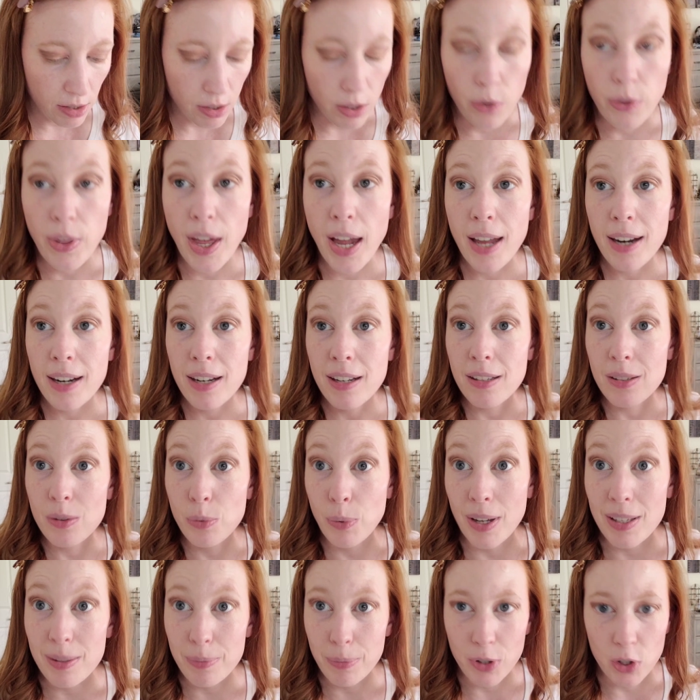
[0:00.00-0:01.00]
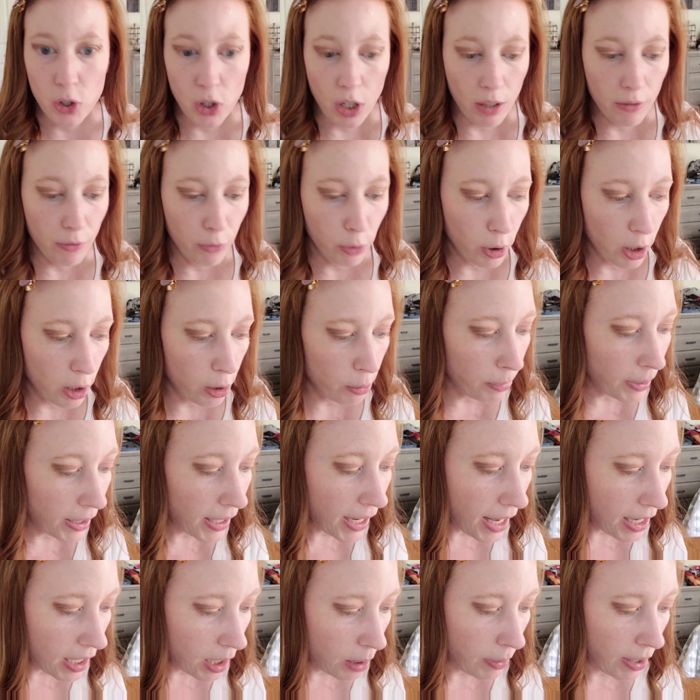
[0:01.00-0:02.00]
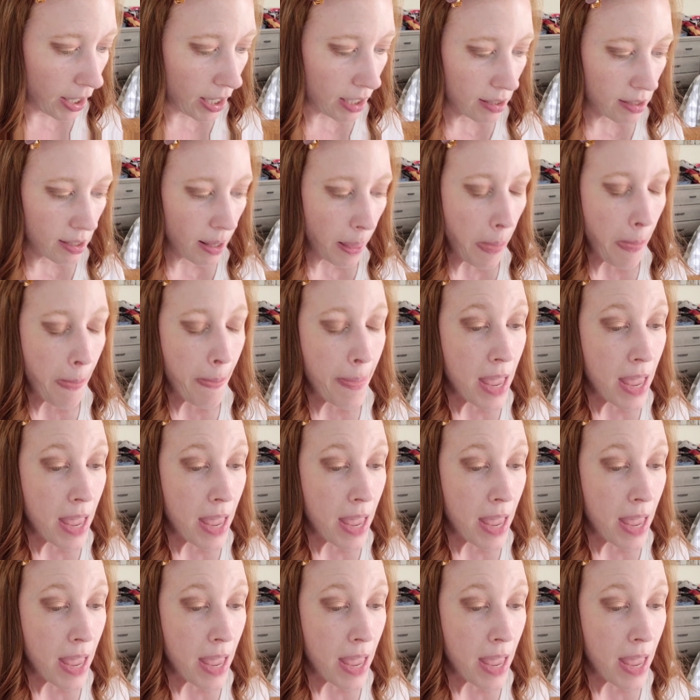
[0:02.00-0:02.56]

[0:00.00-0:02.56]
So that is West Michigan for you. But anyways,